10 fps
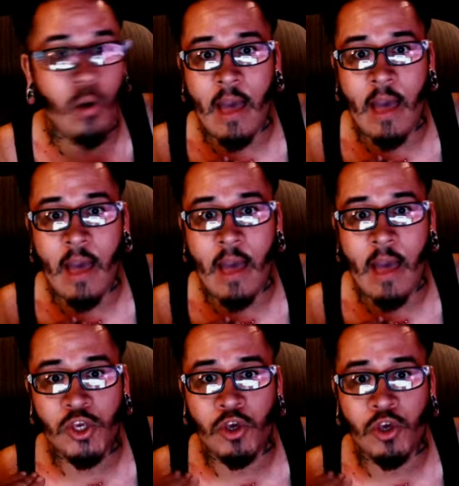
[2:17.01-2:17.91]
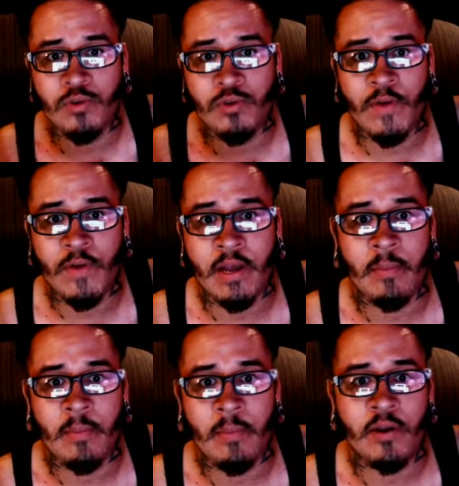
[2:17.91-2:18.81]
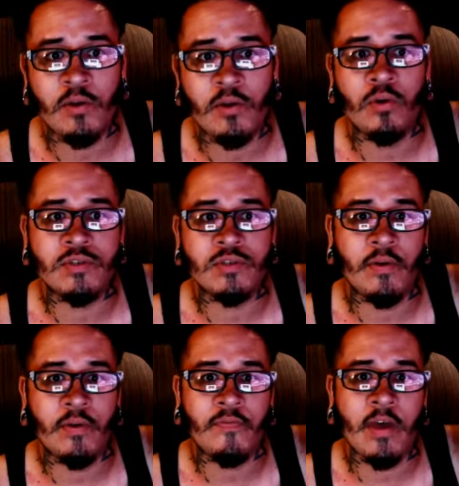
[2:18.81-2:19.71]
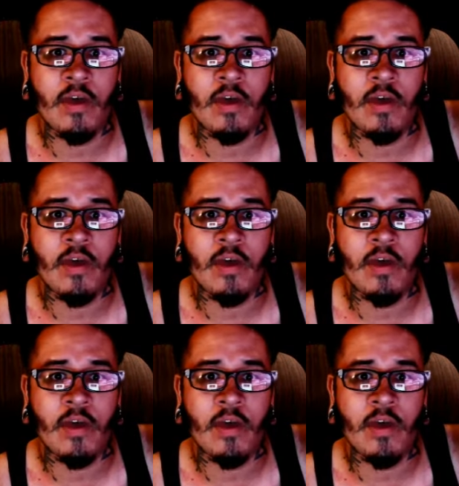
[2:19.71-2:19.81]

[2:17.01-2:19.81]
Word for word: I'm a huge fucking American Horror Story fan.